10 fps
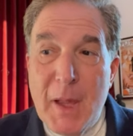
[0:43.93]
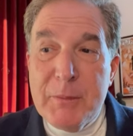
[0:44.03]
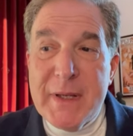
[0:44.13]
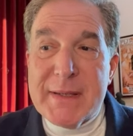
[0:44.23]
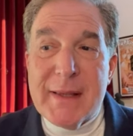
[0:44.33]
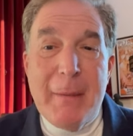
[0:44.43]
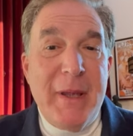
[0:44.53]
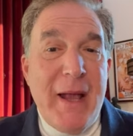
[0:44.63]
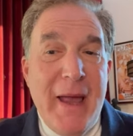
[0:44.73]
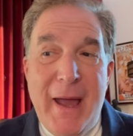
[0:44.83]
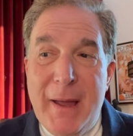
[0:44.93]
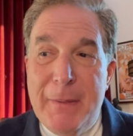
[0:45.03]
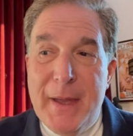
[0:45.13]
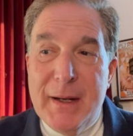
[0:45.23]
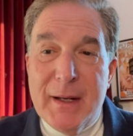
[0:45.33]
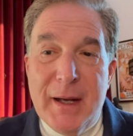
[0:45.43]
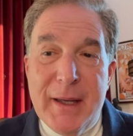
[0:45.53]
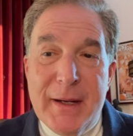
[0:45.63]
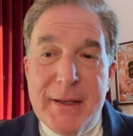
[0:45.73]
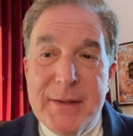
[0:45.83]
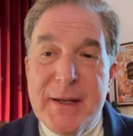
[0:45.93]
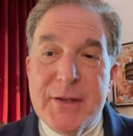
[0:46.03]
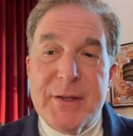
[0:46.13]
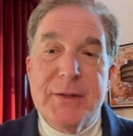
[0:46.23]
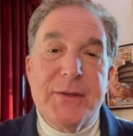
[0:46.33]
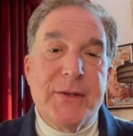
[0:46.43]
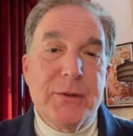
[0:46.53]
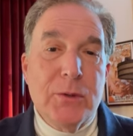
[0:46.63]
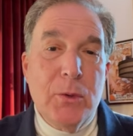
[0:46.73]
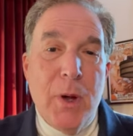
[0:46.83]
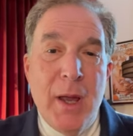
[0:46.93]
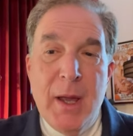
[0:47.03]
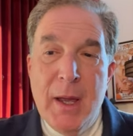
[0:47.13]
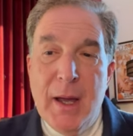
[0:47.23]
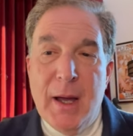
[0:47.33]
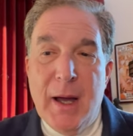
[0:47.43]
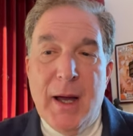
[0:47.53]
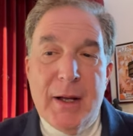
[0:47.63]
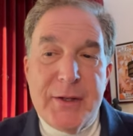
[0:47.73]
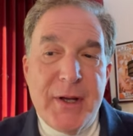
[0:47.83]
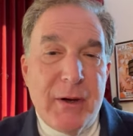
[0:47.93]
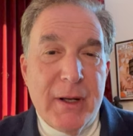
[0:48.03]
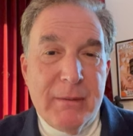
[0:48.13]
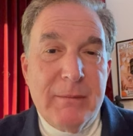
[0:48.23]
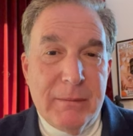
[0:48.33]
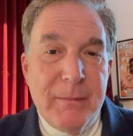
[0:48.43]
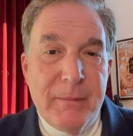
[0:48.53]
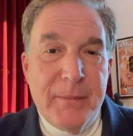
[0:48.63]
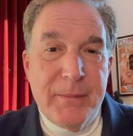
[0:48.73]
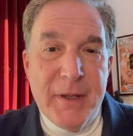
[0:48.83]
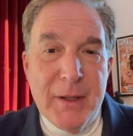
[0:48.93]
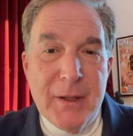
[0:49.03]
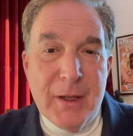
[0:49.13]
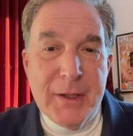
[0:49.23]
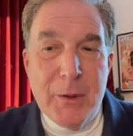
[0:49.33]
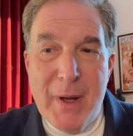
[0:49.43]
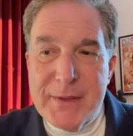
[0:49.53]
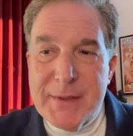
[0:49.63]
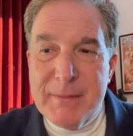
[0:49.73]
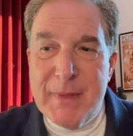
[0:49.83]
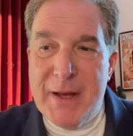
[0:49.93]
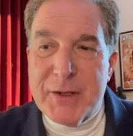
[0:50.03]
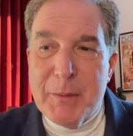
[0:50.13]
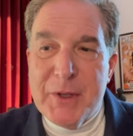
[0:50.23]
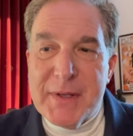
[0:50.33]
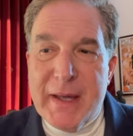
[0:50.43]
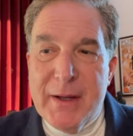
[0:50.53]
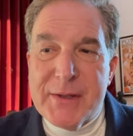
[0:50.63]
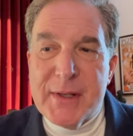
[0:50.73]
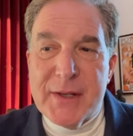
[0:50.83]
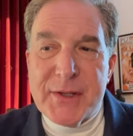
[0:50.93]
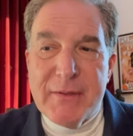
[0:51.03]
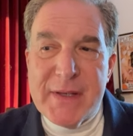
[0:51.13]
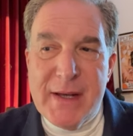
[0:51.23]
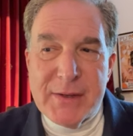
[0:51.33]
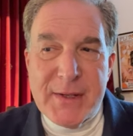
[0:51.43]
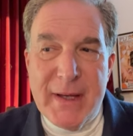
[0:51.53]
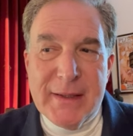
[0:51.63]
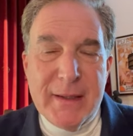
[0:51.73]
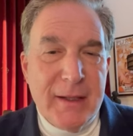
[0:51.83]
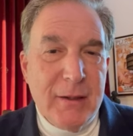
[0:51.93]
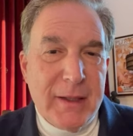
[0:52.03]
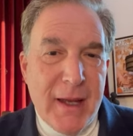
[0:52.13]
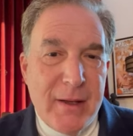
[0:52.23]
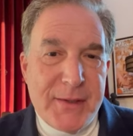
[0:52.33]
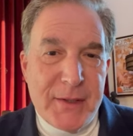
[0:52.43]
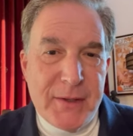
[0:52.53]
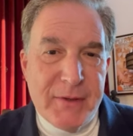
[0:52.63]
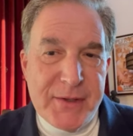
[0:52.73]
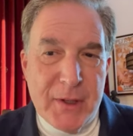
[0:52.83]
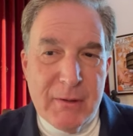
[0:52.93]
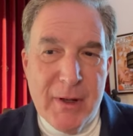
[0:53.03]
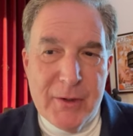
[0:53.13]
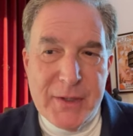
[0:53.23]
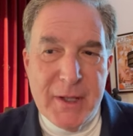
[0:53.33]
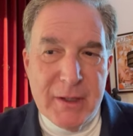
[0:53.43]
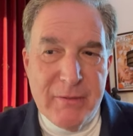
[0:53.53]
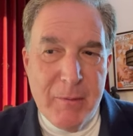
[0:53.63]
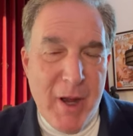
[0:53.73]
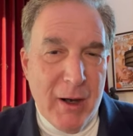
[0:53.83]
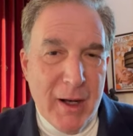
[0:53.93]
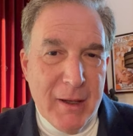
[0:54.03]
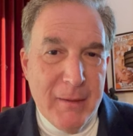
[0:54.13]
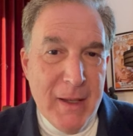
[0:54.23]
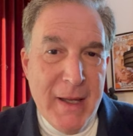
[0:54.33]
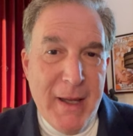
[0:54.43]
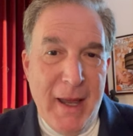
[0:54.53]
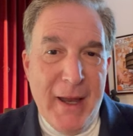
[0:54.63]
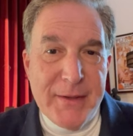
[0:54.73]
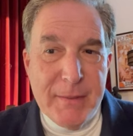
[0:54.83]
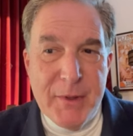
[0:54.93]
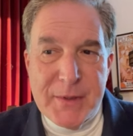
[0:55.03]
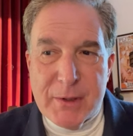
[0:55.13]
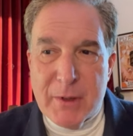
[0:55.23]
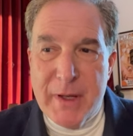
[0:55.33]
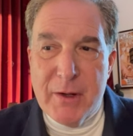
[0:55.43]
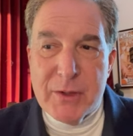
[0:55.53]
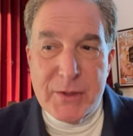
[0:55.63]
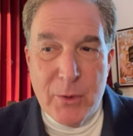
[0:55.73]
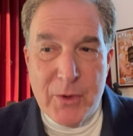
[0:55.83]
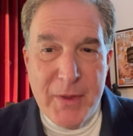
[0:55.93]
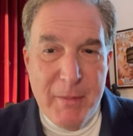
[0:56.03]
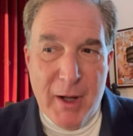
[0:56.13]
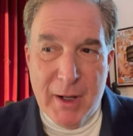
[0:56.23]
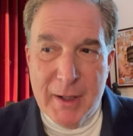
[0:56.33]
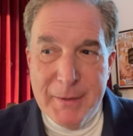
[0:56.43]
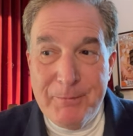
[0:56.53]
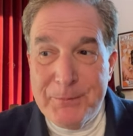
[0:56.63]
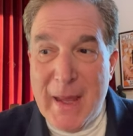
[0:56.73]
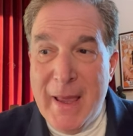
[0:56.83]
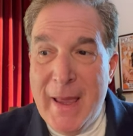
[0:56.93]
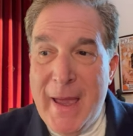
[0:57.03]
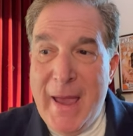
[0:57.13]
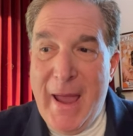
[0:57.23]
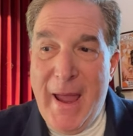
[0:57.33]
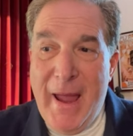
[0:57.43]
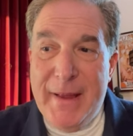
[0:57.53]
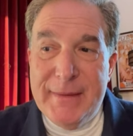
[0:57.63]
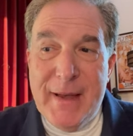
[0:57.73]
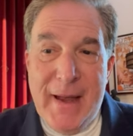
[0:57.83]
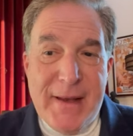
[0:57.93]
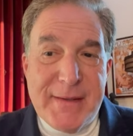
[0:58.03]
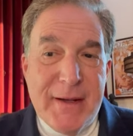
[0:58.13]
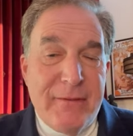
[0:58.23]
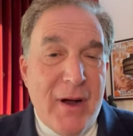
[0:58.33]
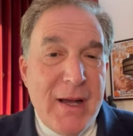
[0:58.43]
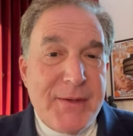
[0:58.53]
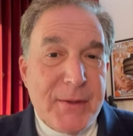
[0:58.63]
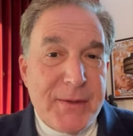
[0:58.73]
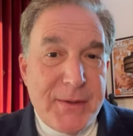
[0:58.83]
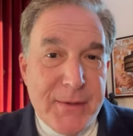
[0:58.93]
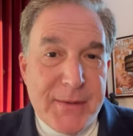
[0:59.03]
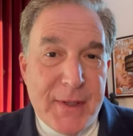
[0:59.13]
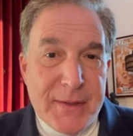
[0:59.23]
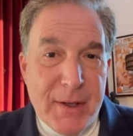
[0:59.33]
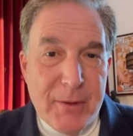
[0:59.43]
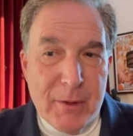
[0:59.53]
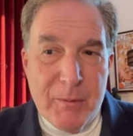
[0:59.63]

please allow me to add that in addition to chairing the U.S. National Music Council, I serve as outside legal counsel to the Songwriters Guild of America and to Music Creators North America. And as an advisor to such other